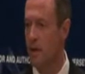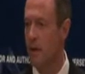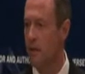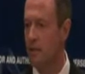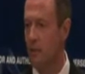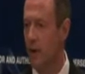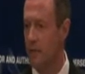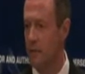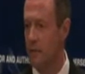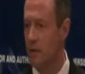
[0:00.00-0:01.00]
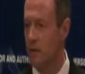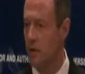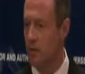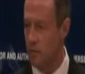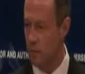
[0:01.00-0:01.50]
Thank you for everything that
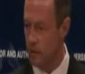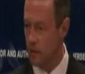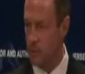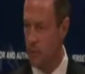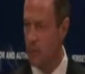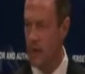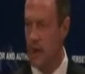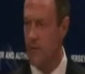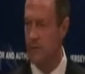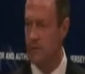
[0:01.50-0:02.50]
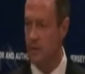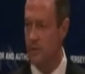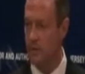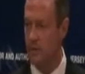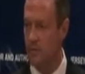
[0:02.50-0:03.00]
you're doing to pull together
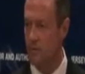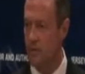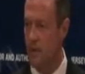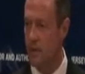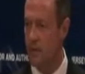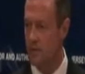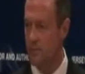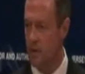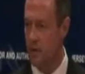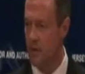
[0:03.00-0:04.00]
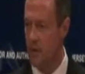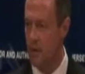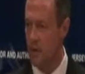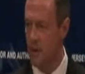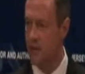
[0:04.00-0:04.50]
such a tremendous
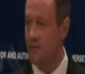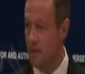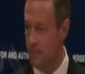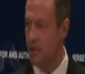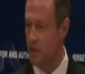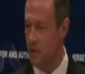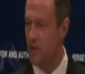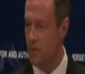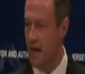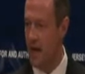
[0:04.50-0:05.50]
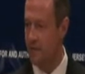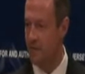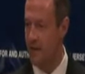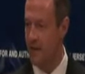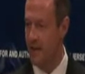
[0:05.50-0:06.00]
assembly that you have,
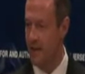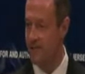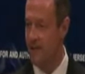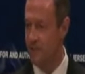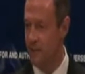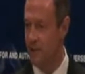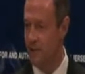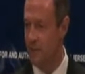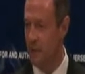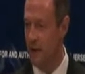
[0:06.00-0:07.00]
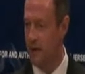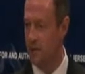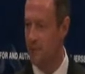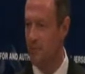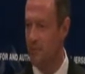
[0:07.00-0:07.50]
as evidenced by your
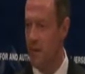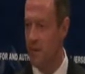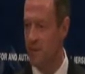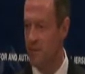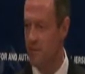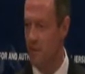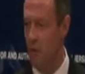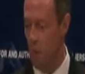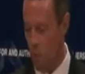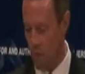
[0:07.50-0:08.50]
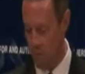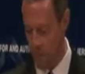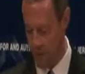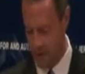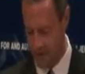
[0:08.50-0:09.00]
tremendous award
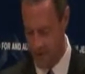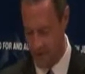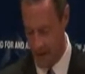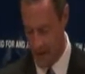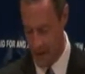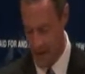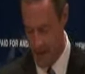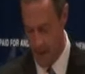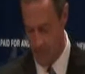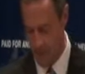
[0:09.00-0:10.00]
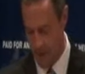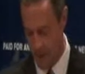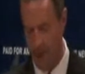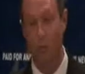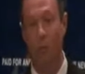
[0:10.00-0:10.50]
winner tonight,
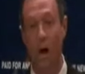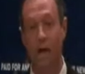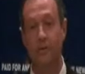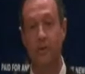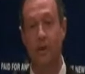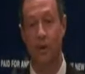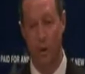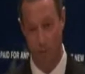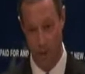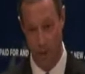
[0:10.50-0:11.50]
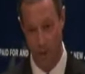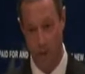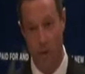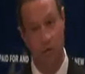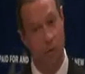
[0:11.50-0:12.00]
Bonnie Watson-Coleman.
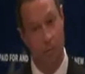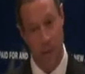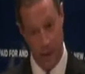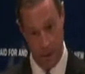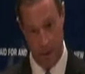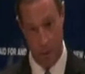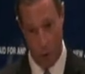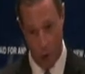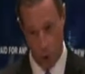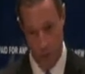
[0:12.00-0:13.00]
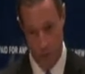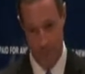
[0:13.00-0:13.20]
Tremendous work.